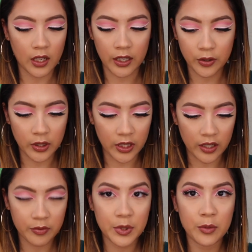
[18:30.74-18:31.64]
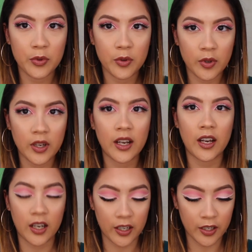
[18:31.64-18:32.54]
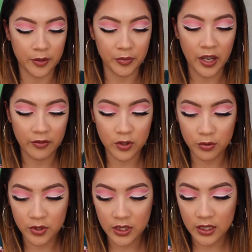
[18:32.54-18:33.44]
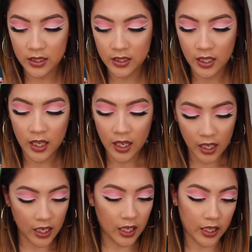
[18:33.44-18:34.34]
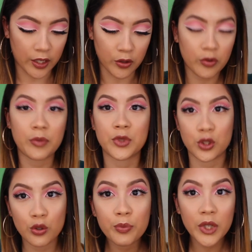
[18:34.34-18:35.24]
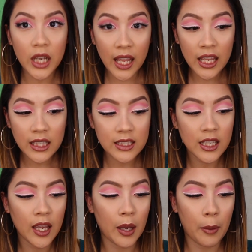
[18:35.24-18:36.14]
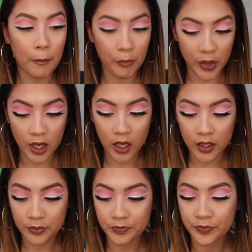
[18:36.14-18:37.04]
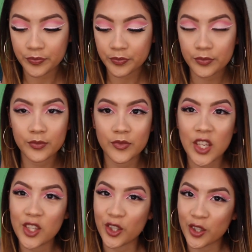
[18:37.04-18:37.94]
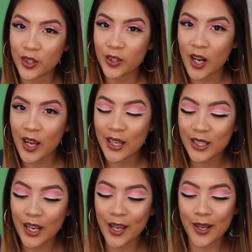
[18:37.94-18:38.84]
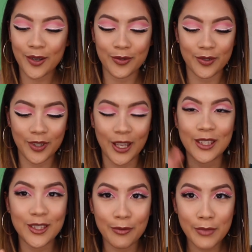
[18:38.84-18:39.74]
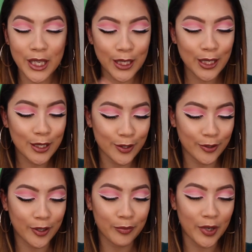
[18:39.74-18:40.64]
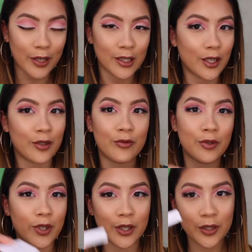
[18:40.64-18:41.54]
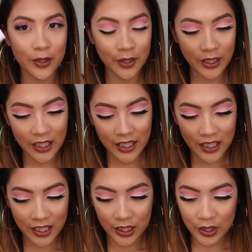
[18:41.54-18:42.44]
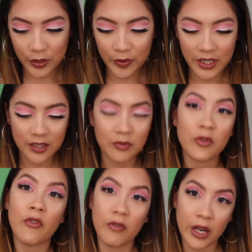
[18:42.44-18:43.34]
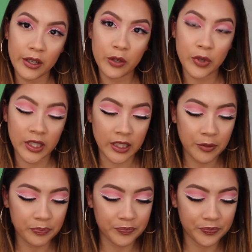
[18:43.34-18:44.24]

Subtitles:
I know a lot of people have used this, and I know I'm super late, but your girl got it now. It's a mini, so I'm probably gonna run through it very quickly.